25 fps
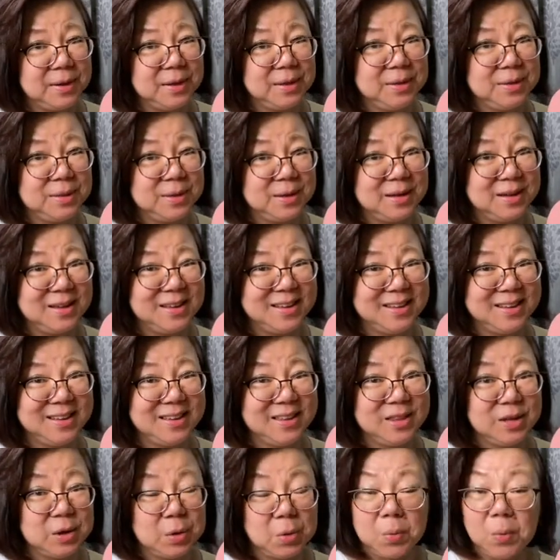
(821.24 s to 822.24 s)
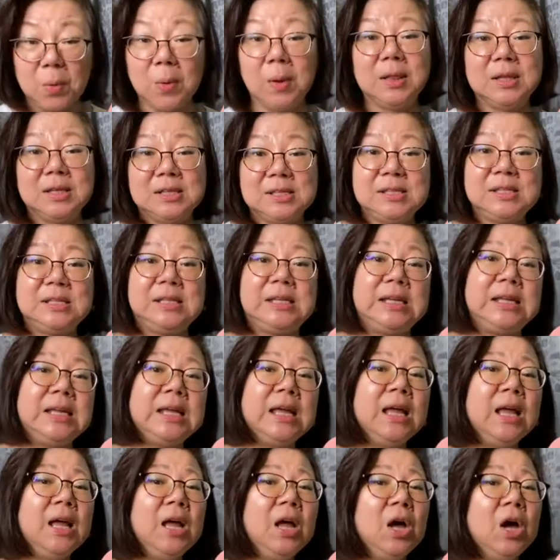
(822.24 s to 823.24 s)
the quality
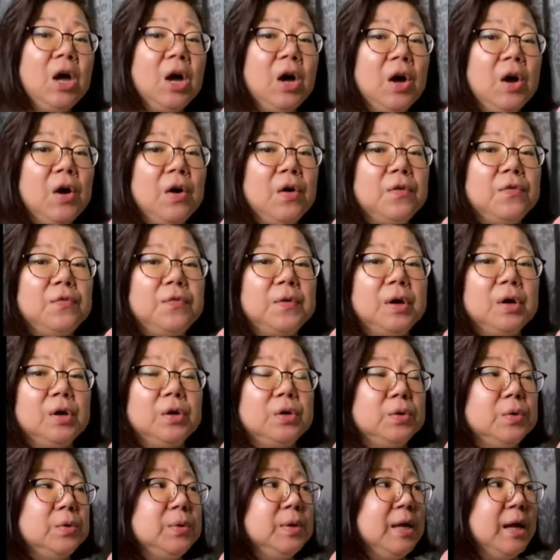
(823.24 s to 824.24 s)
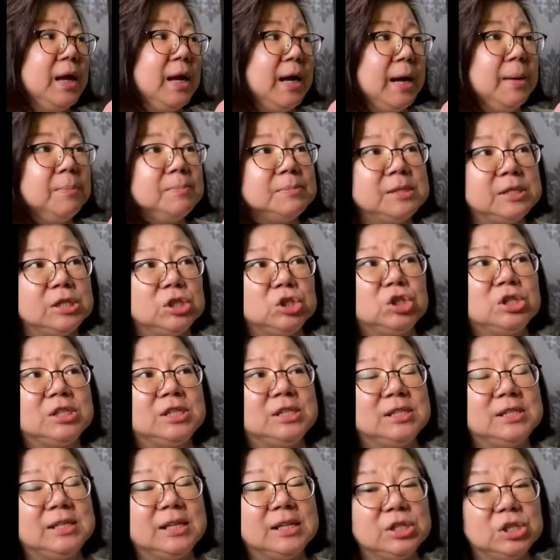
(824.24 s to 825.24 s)
of a good harp such
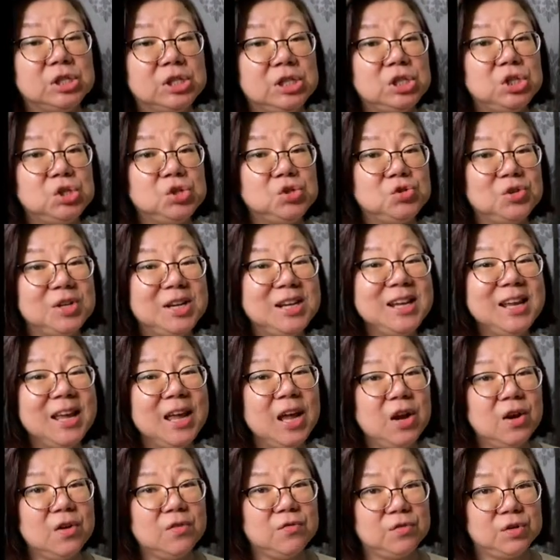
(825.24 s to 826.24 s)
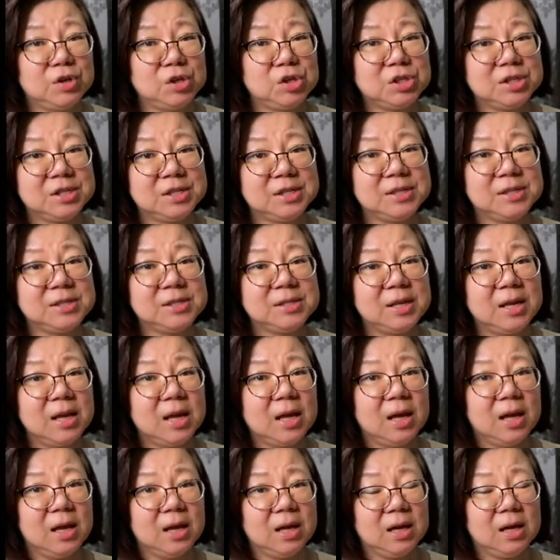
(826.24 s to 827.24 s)
as a dusty string versus
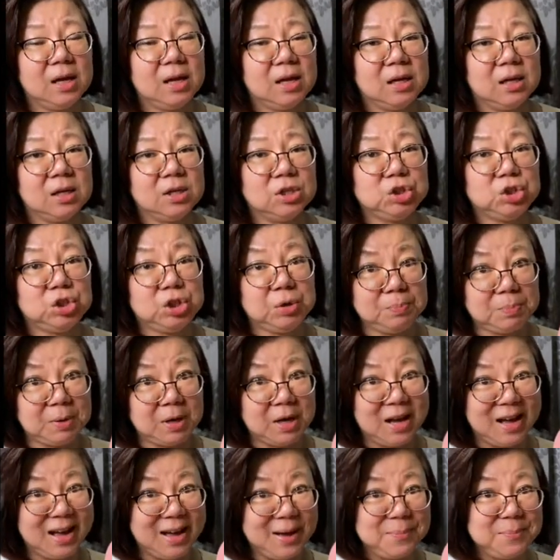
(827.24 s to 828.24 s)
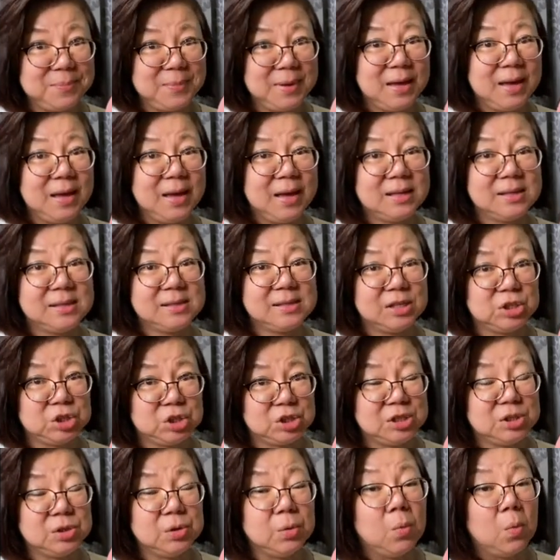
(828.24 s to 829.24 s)
a cheaper harp such
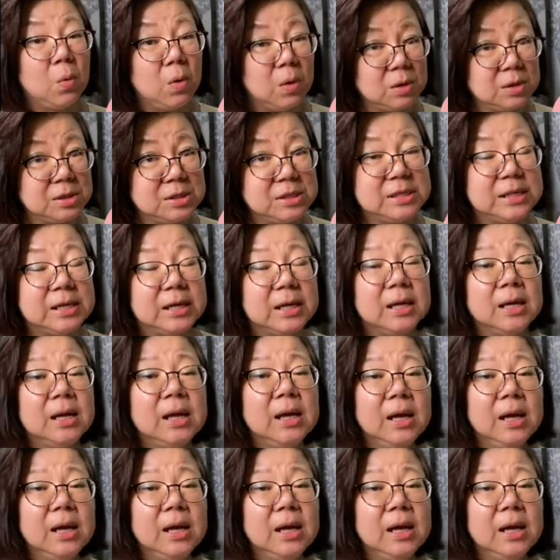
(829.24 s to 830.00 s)
as the Walter.